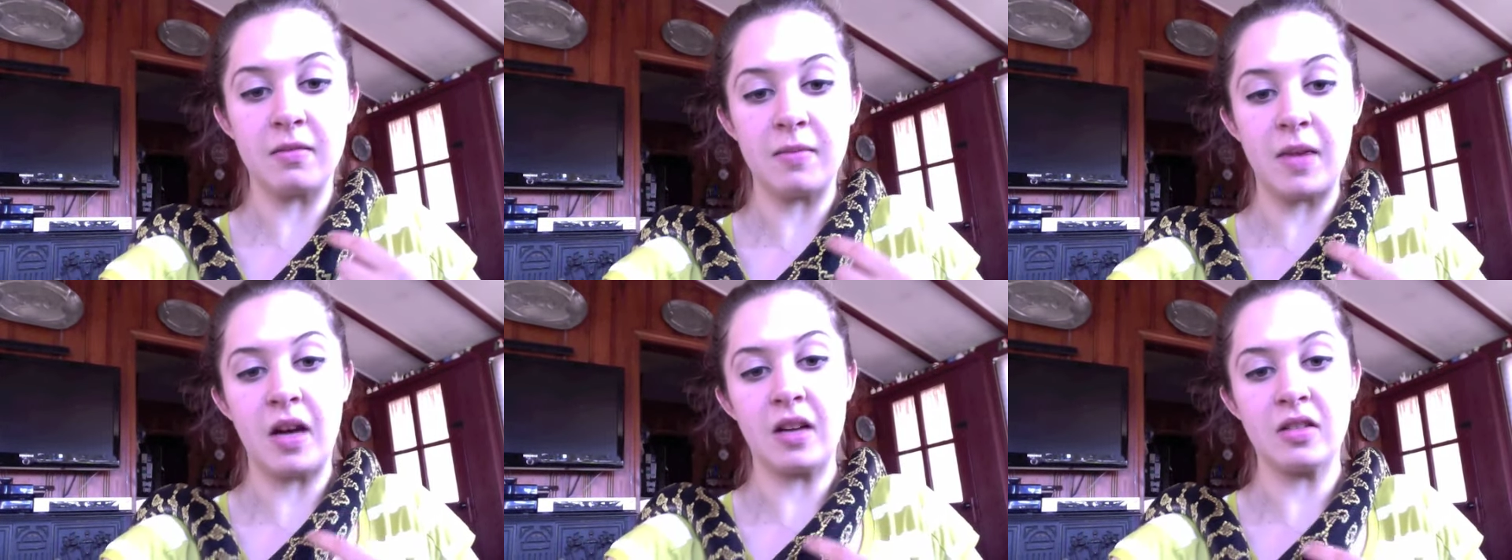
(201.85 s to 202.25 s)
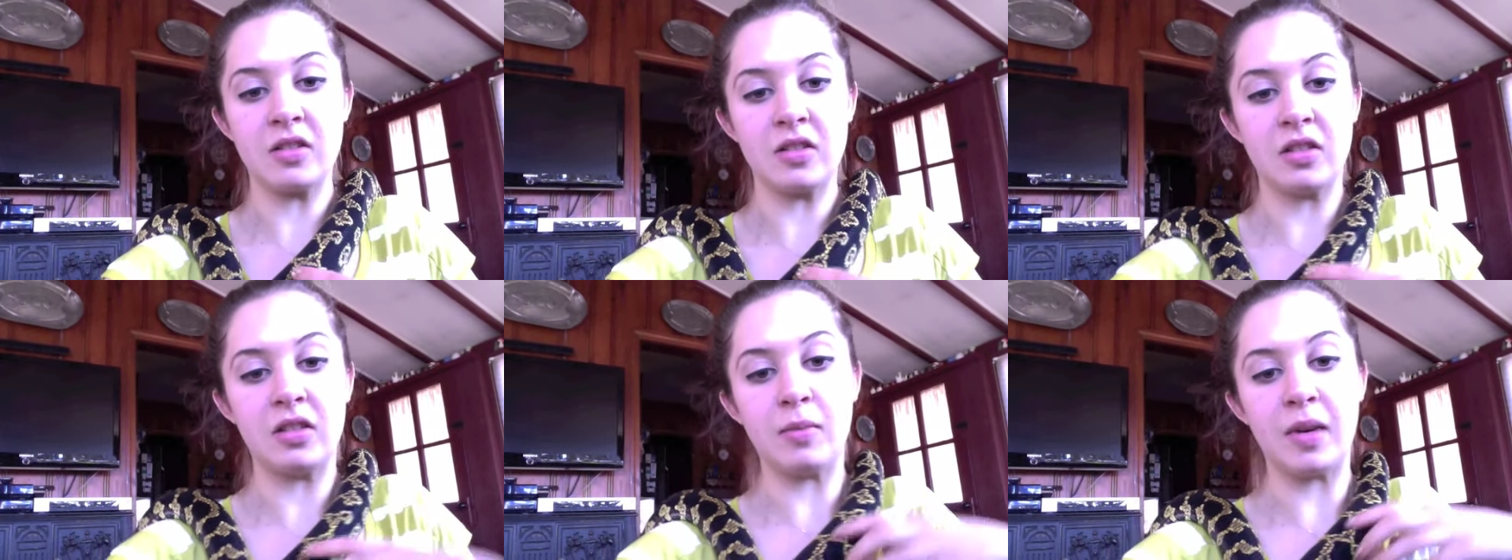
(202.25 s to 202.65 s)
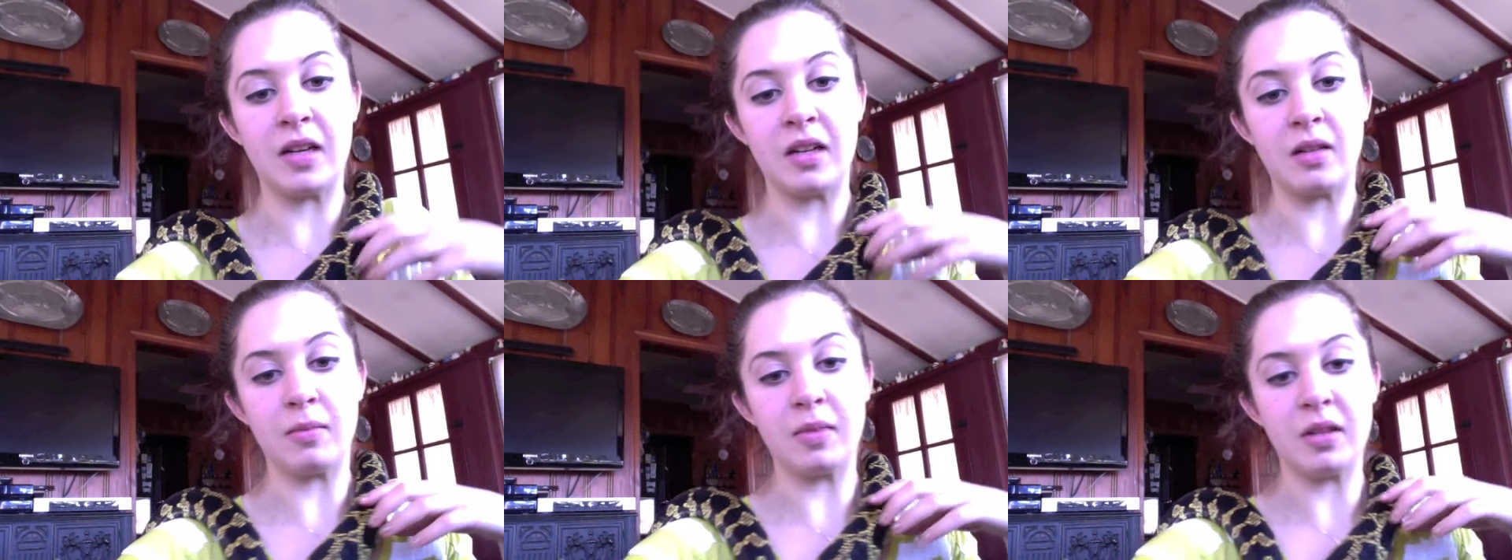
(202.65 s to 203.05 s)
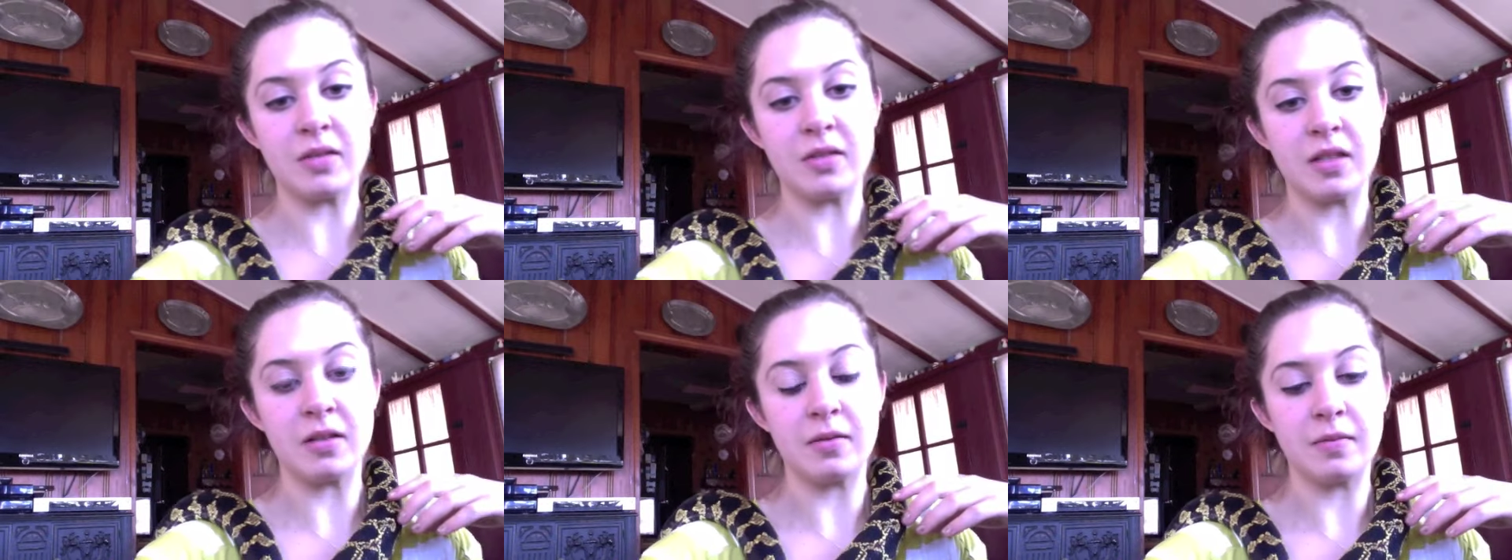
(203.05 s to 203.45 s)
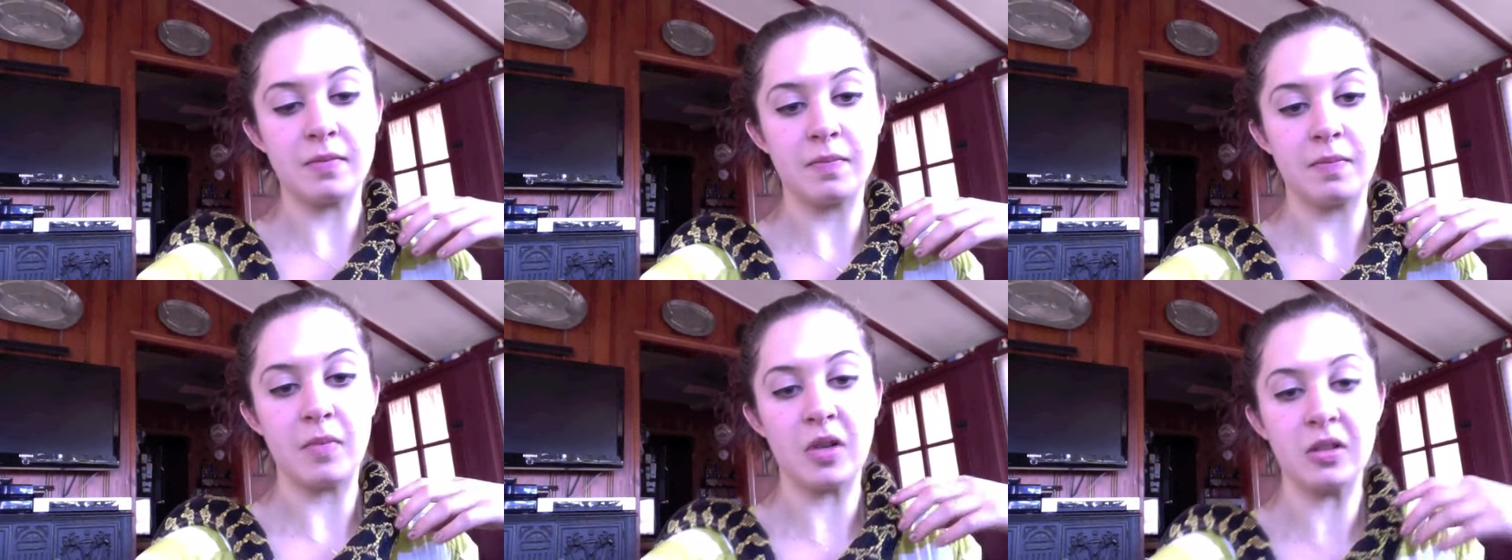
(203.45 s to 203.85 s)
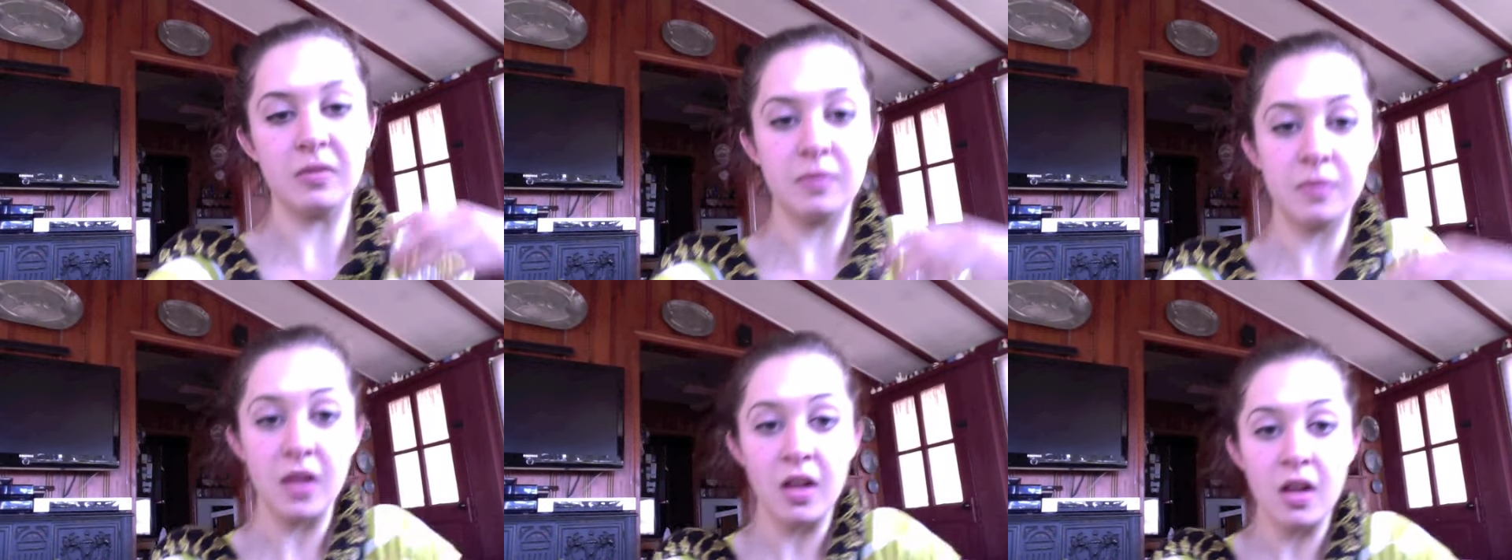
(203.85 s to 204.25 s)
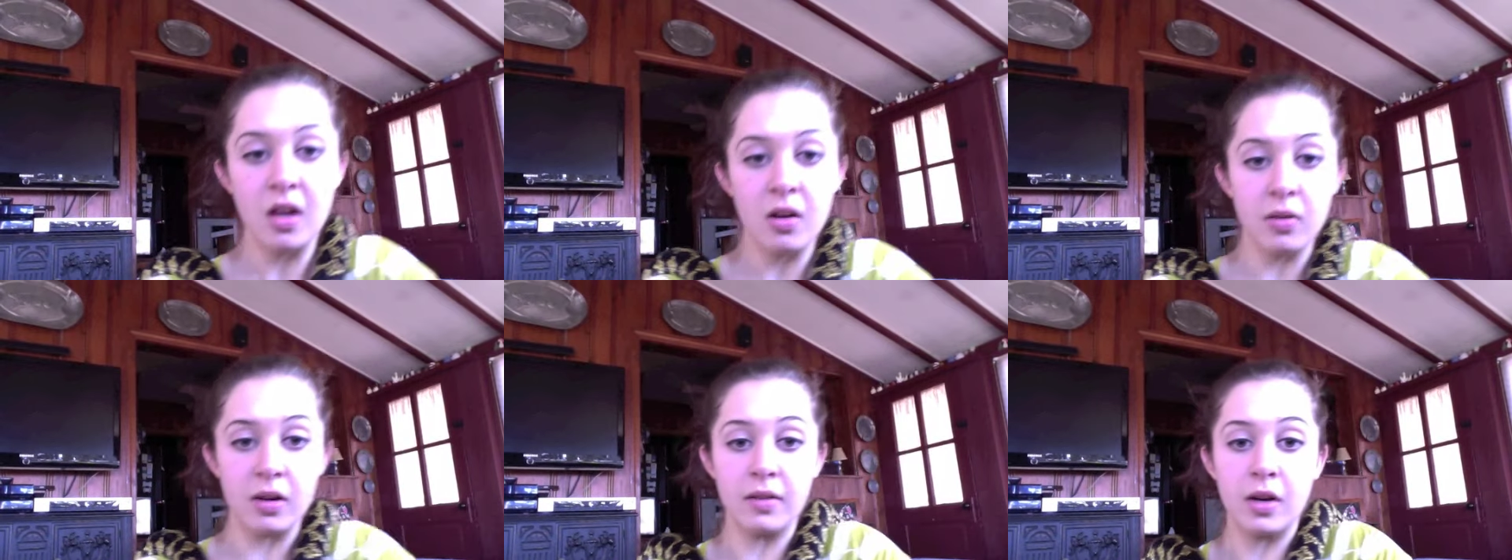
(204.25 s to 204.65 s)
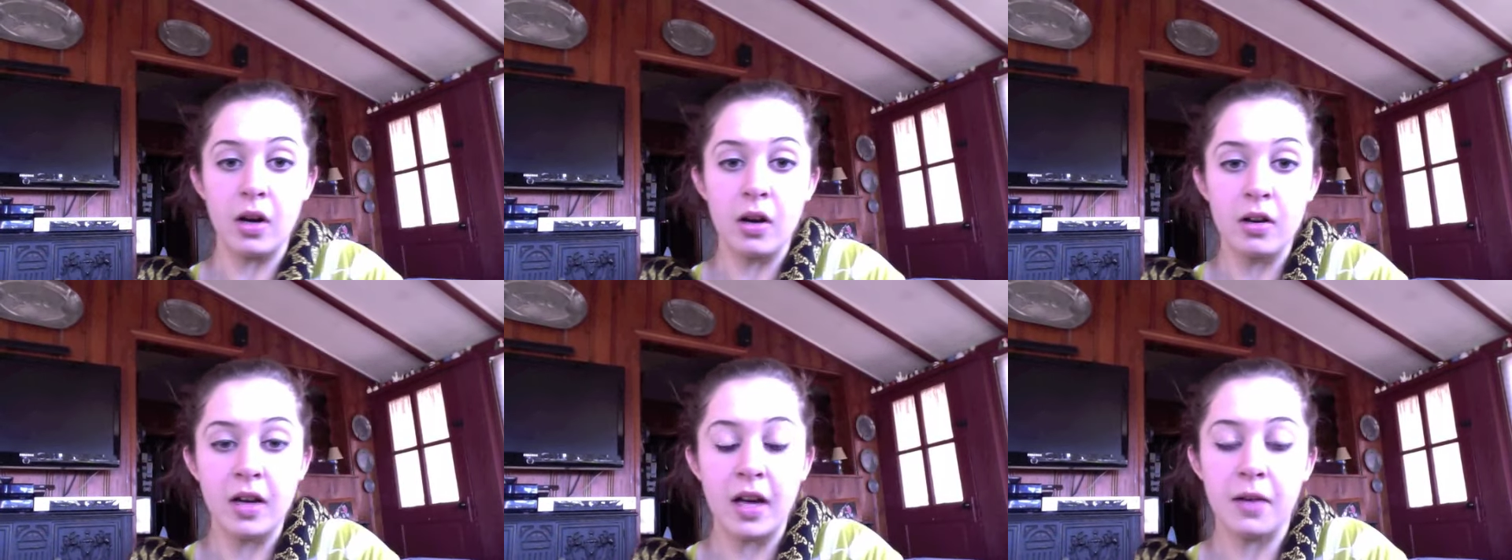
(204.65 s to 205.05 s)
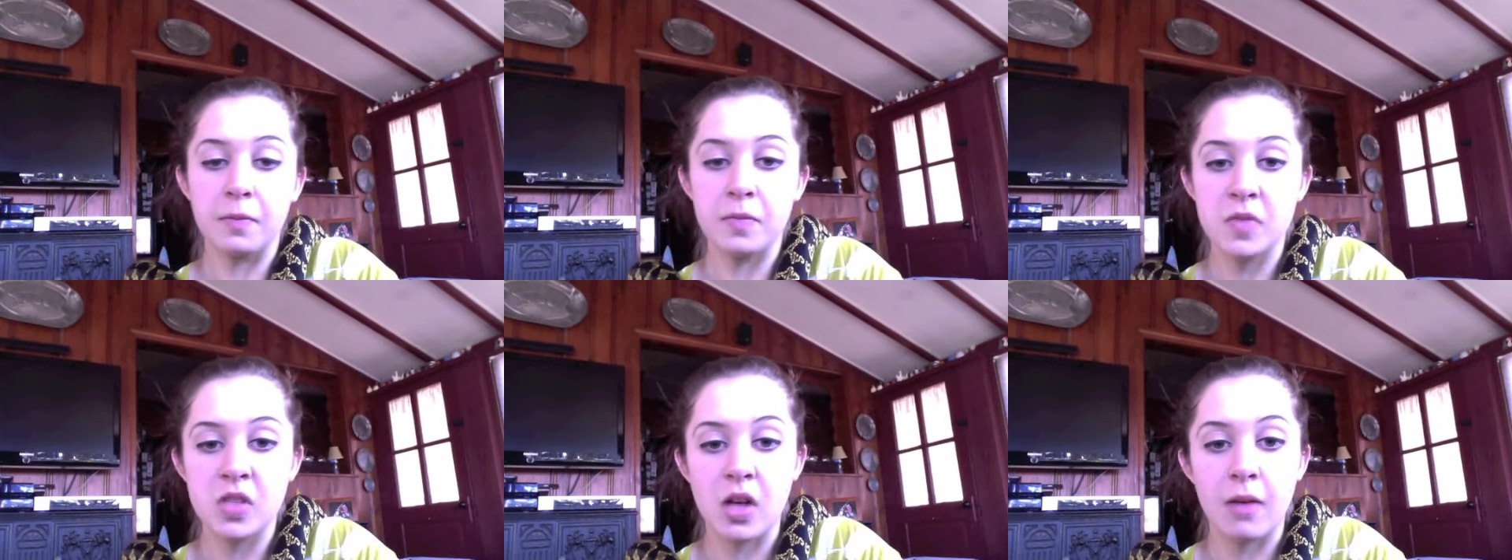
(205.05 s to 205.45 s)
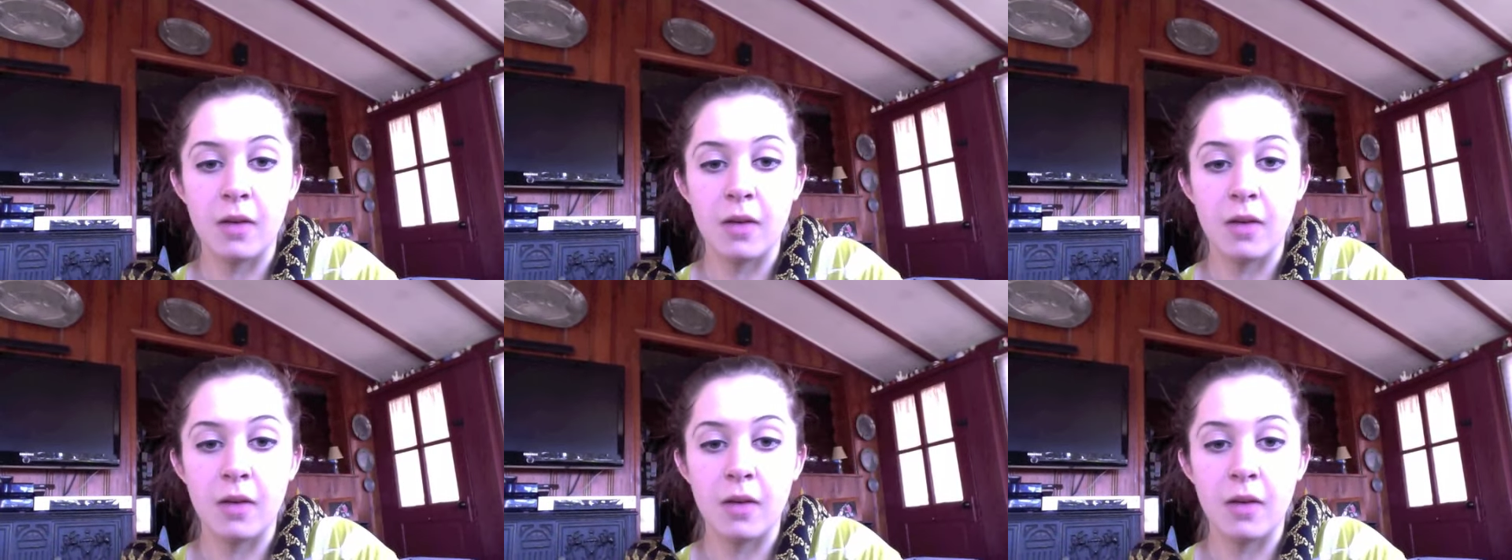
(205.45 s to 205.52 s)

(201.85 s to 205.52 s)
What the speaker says: Actually, you might not be able to, but whatever. Okay, so I'll